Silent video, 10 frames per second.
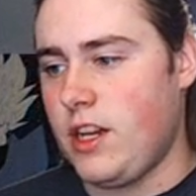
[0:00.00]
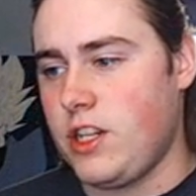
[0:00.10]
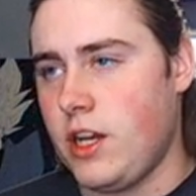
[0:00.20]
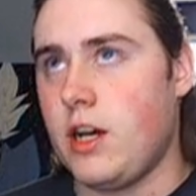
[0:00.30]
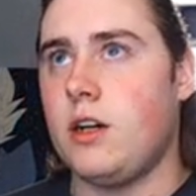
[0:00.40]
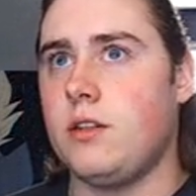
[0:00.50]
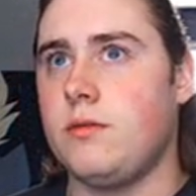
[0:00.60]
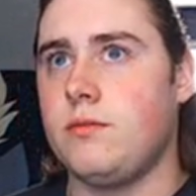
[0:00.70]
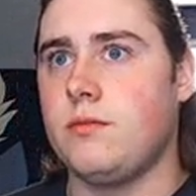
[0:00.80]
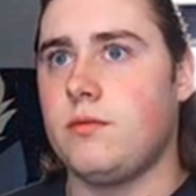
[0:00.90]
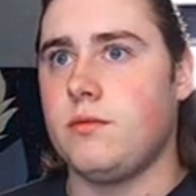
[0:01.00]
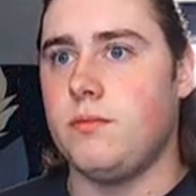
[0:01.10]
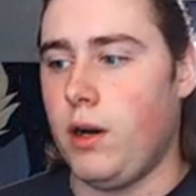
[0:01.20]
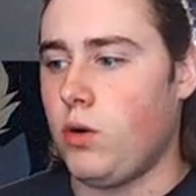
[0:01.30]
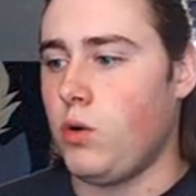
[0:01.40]
AGL,
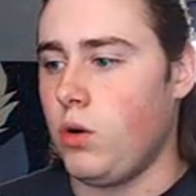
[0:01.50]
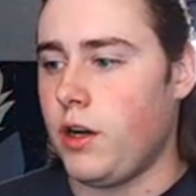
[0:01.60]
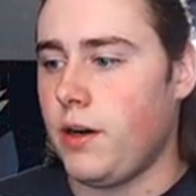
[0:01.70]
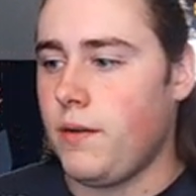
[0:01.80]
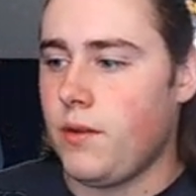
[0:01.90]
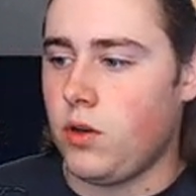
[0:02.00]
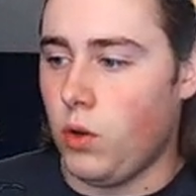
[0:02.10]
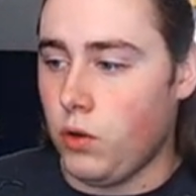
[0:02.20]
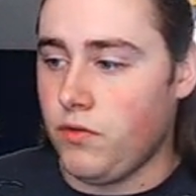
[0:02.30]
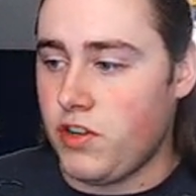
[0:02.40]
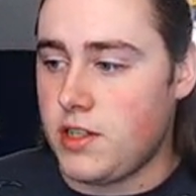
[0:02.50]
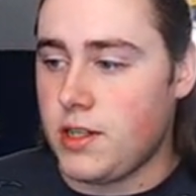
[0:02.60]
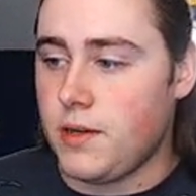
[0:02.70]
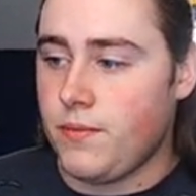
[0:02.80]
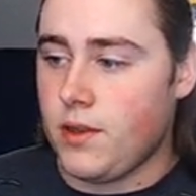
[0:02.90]
Metal Cooler, Golden
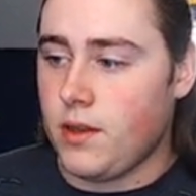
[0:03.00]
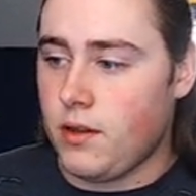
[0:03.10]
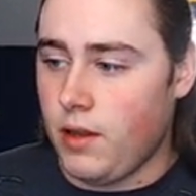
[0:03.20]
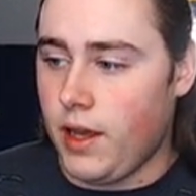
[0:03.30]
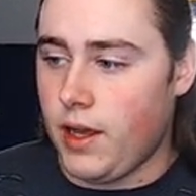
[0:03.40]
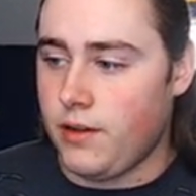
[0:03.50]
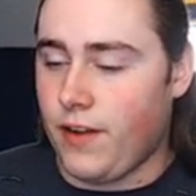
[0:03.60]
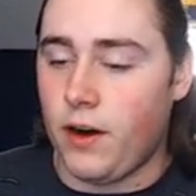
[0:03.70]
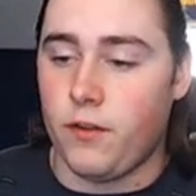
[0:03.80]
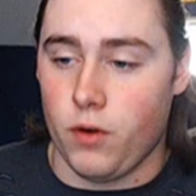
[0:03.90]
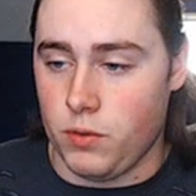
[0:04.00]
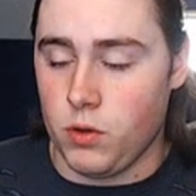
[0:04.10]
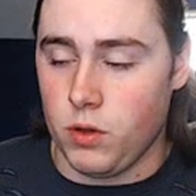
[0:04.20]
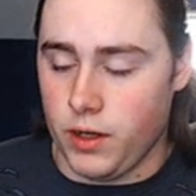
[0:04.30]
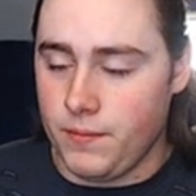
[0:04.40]
Frieza, and Final Form
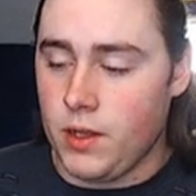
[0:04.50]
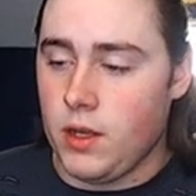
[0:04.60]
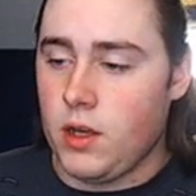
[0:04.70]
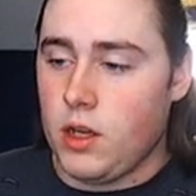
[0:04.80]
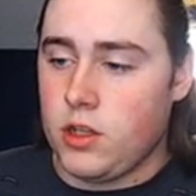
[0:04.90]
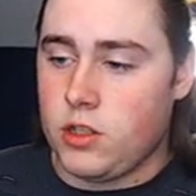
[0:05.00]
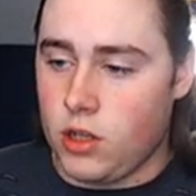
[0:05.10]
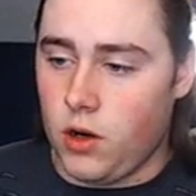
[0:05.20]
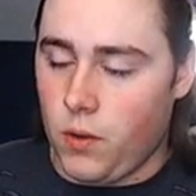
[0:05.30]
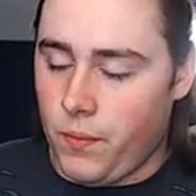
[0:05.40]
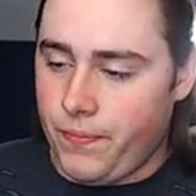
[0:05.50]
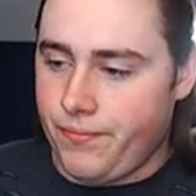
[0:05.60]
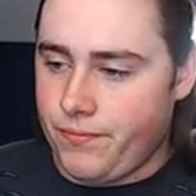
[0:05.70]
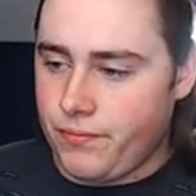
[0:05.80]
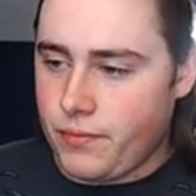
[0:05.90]
Cooler. So,
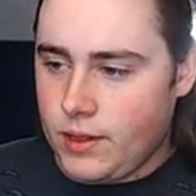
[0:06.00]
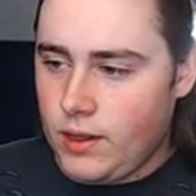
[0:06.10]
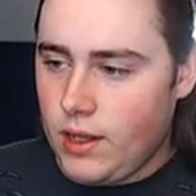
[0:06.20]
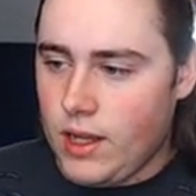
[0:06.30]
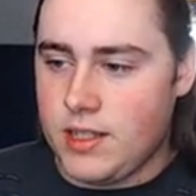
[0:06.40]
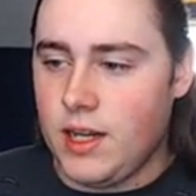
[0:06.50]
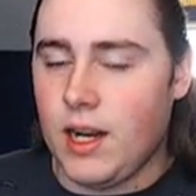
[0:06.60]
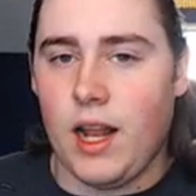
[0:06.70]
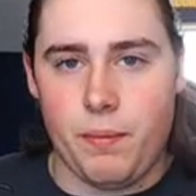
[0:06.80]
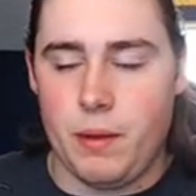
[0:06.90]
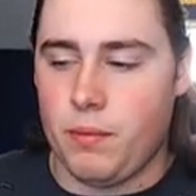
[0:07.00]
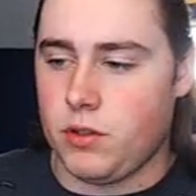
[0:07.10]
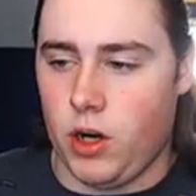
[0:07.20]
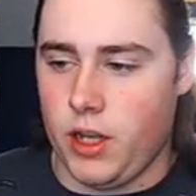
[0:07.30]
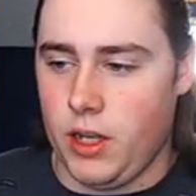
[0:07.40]
seen a lot of
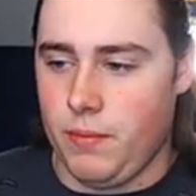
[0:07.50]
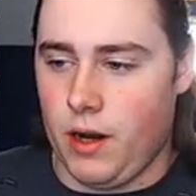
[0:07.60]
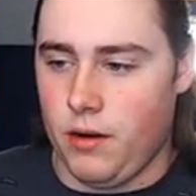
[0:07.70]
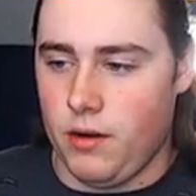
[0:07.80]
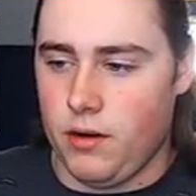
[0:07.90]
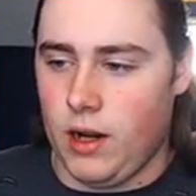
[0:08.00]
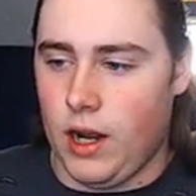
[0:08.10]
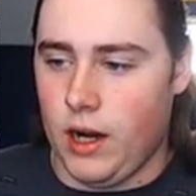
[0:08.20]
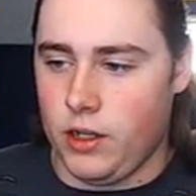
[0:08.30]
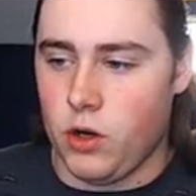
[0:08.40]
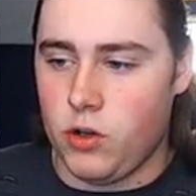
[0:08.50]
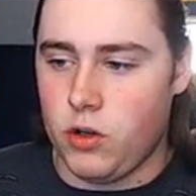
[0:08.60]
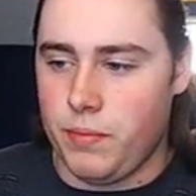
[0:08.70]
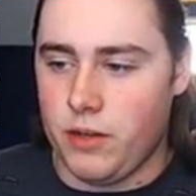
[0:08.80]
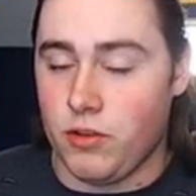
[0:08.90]
people talking about
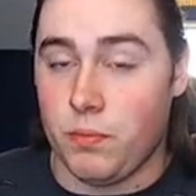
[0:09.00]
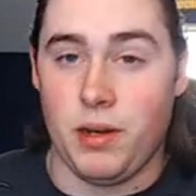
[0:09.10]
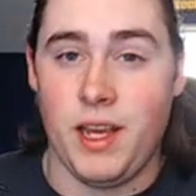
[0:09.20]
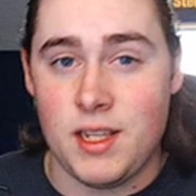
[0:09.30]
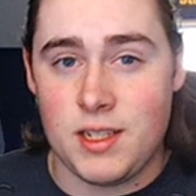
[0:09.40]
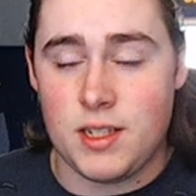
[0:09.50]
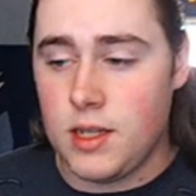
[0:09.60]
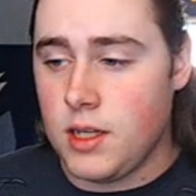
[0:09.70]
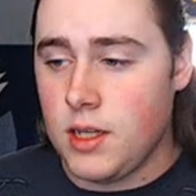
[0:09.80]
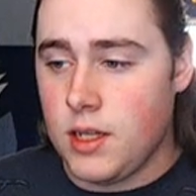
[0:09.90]
Goku being replaced